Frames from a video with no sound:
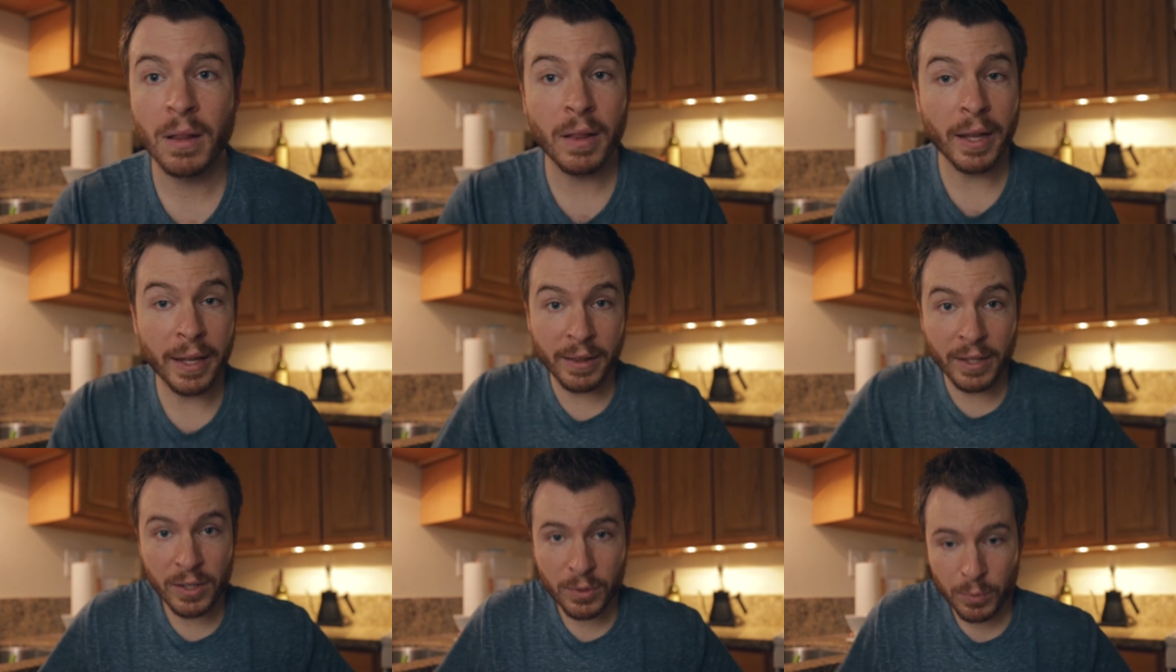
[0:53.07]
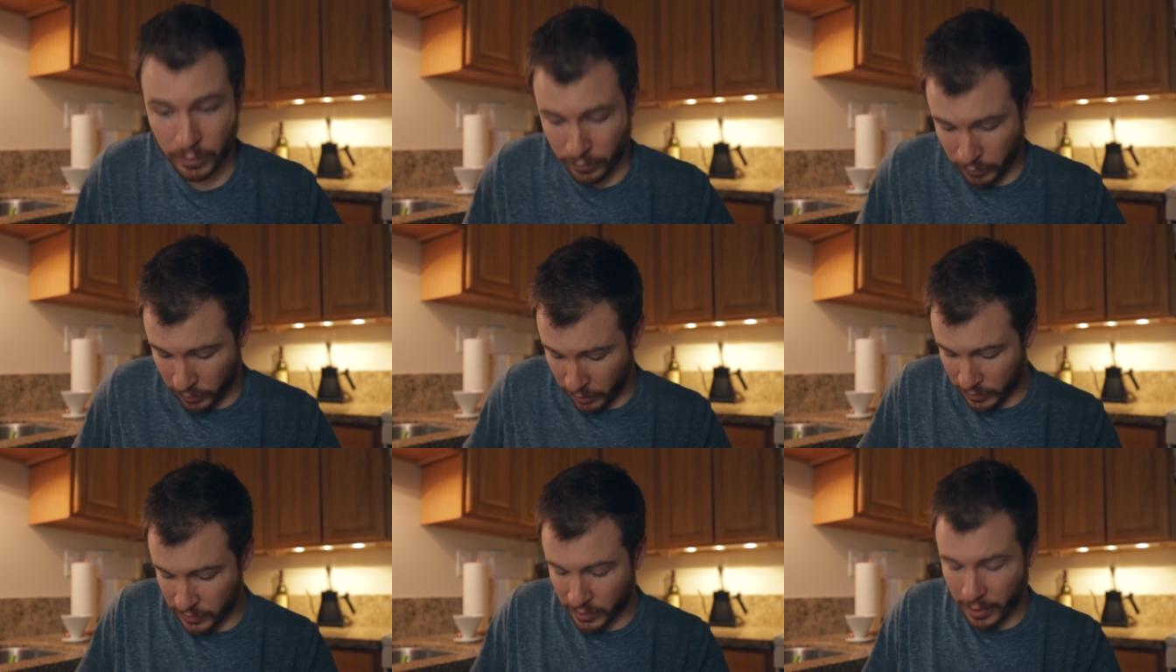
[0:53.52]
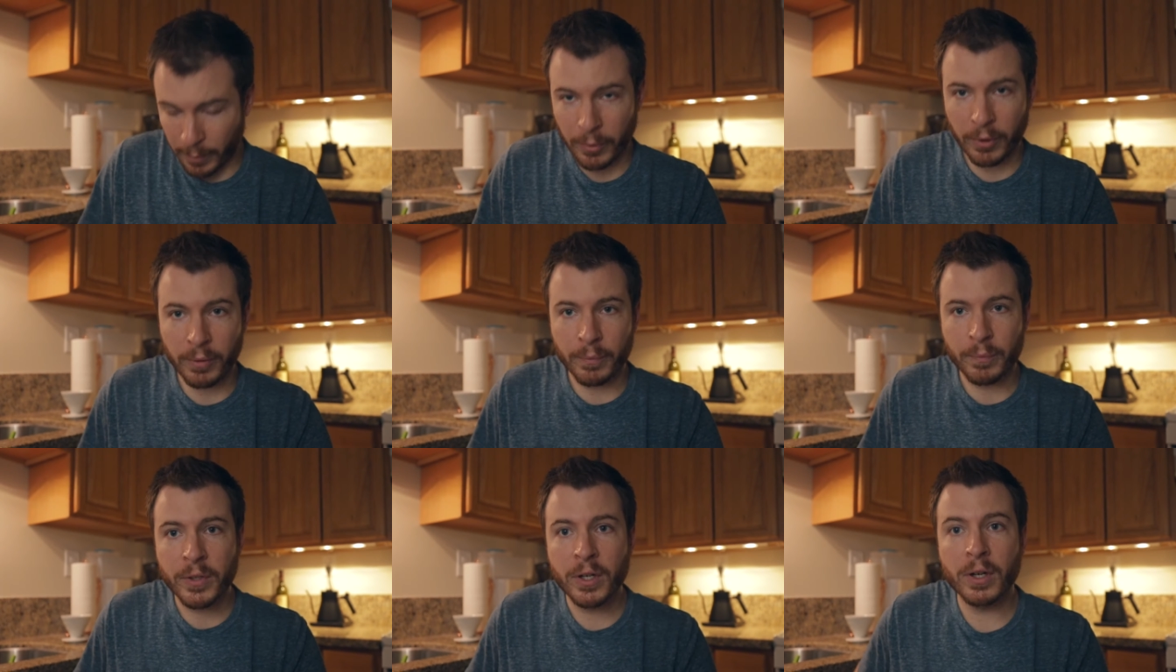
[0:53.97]
like this one for
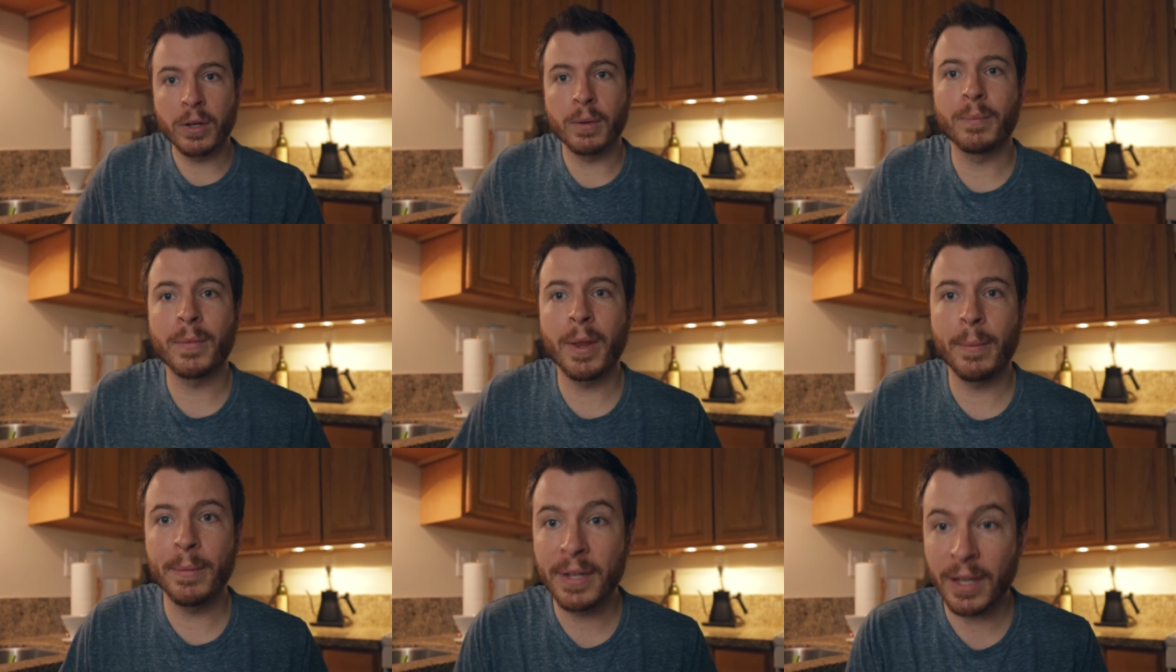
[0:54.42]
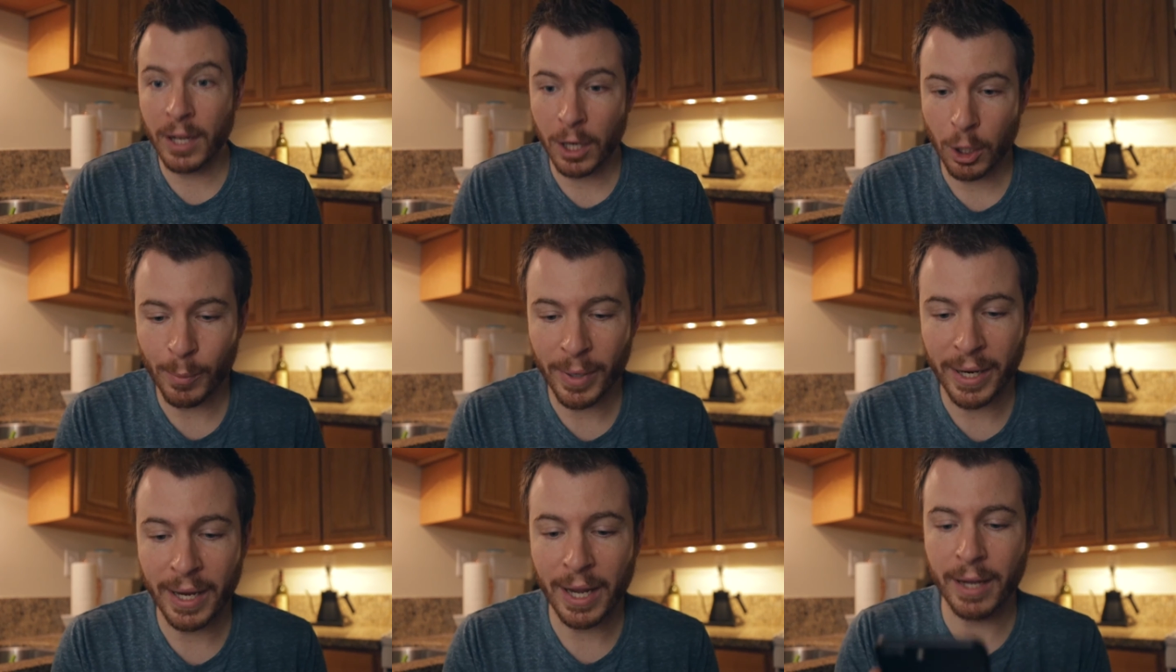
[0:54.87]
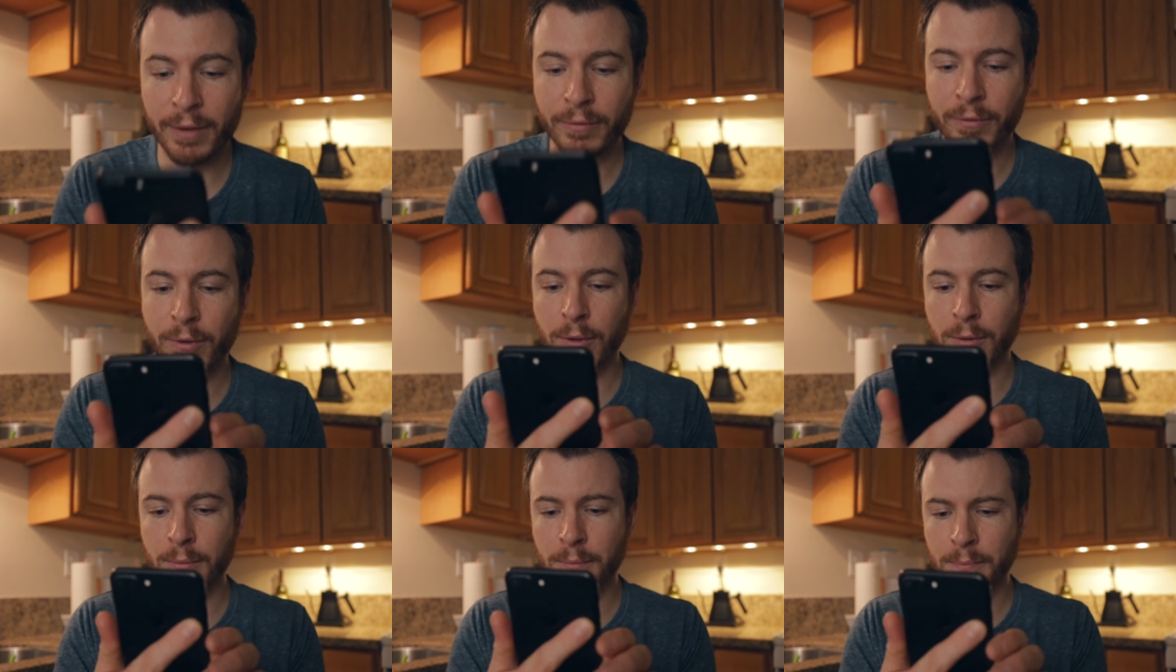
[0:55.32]
example. Here, let me get out my
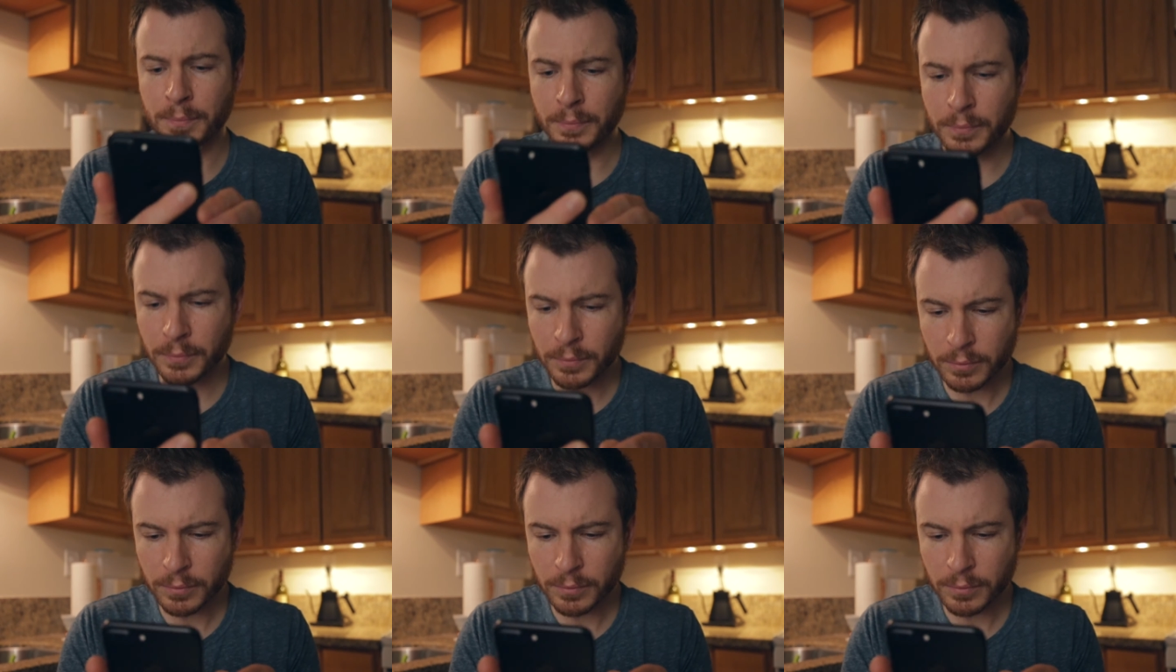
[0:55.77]
iPhone